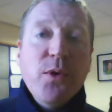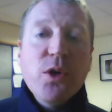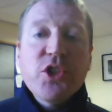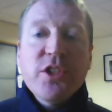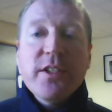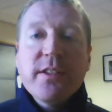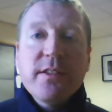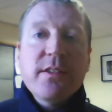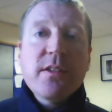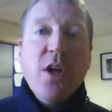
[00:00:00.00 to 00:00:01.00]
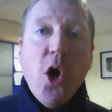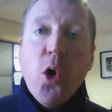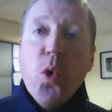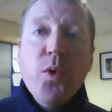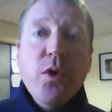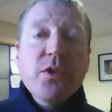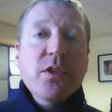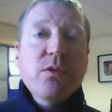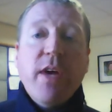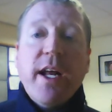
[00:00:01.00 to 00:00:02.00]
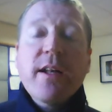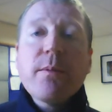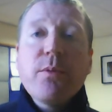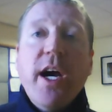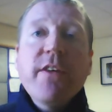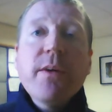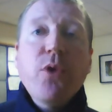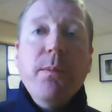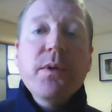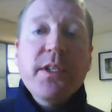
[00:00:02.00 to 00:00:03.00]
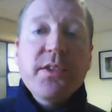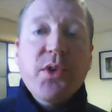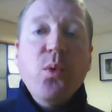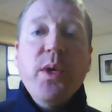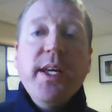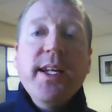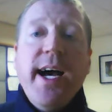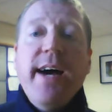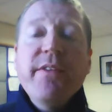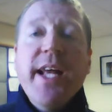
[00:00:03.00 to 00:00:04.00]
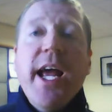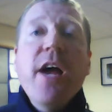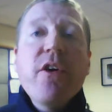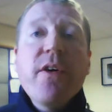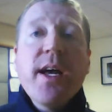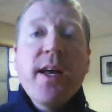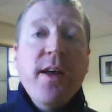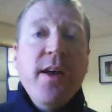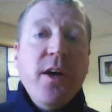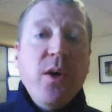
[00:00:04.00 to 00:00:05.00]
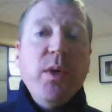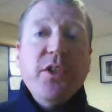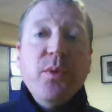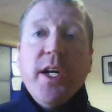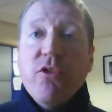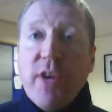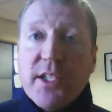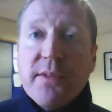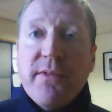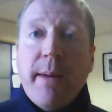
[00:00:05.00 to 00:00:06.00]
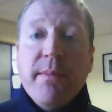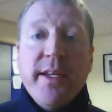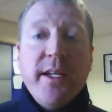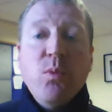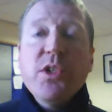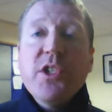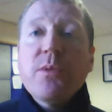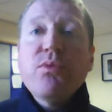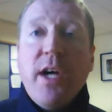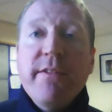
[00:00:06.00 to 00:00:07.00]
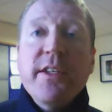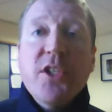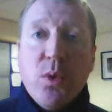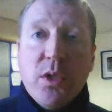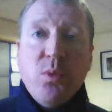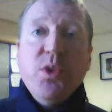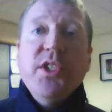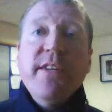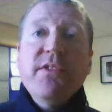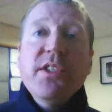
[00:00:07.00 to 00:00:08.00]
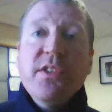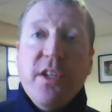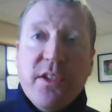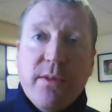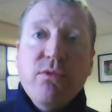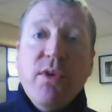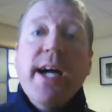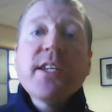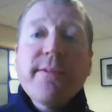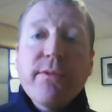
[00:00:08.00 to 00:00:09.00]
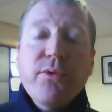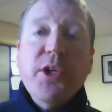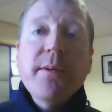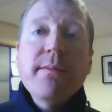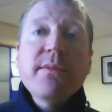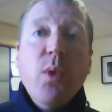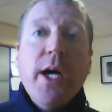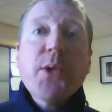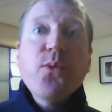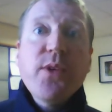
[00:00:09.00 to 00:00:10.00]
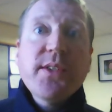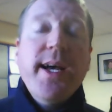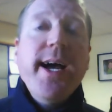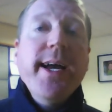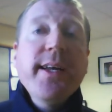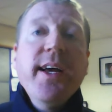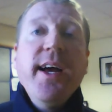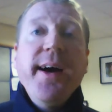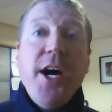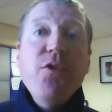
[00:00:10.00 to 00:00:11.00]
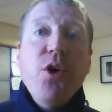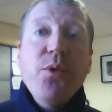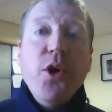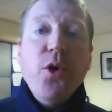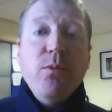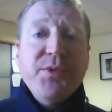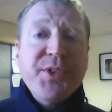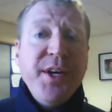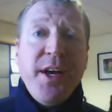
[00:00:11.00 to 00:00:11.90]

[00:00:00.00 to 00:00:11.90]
fortunate, to own or to rent private property, so we can have an area which we can raise a family in and which is private to us and which gives us certain rights and freedoms whilst we're inside our own homes.